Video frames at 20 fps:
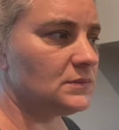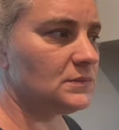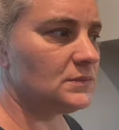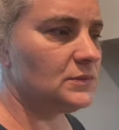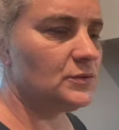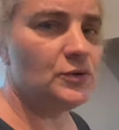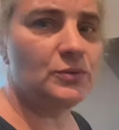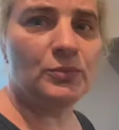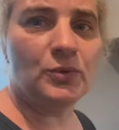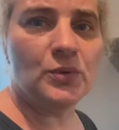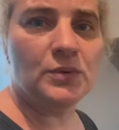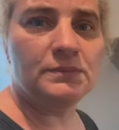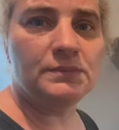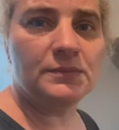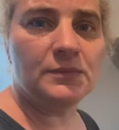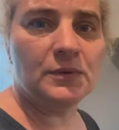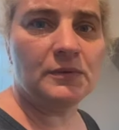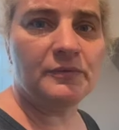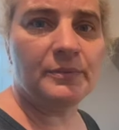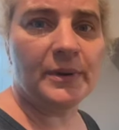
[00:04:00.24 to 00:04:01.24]
2 more
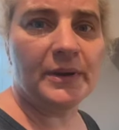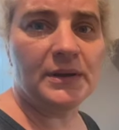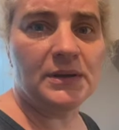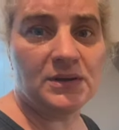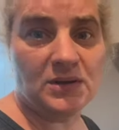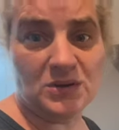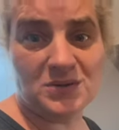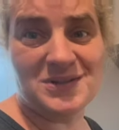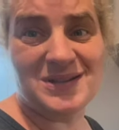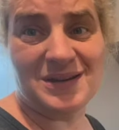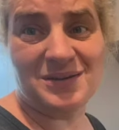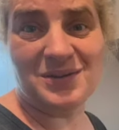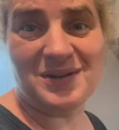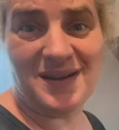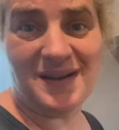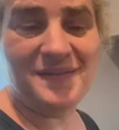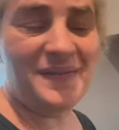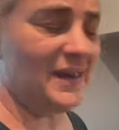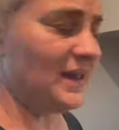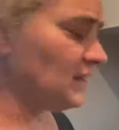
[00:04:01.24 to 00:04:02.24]
of my lockdown
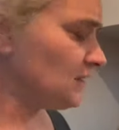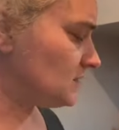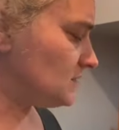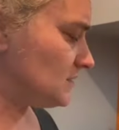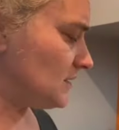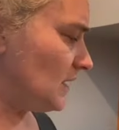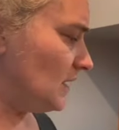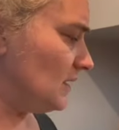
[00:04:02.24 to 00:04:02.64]
life hacks.